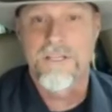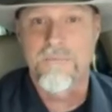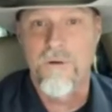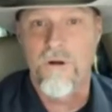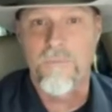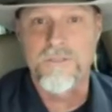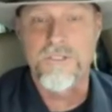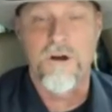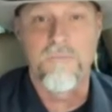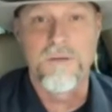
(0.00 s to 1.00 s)
Border
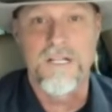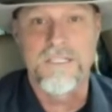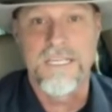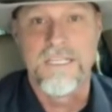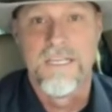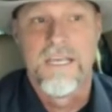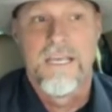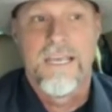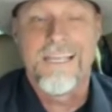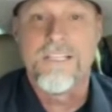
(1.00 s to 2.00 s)
Patrol building.
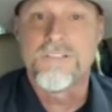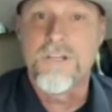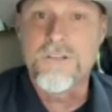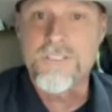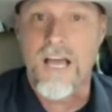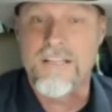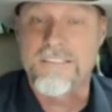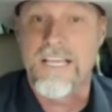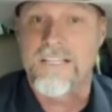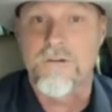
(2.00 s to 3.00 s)
In the Tucson
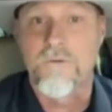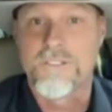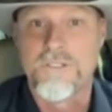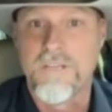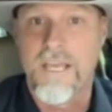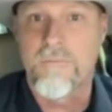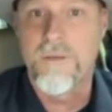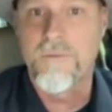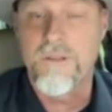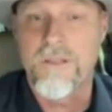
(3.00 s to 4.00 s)
sector, what you get are
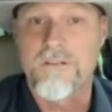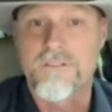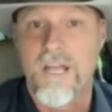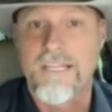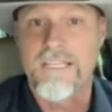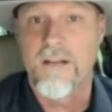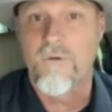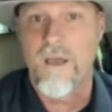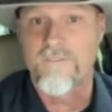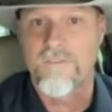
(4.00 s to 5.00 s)
people that are trying to get
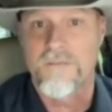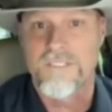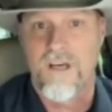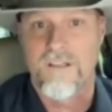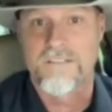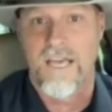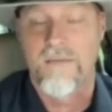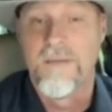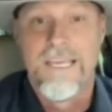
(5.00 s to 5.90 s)
away from us all the time.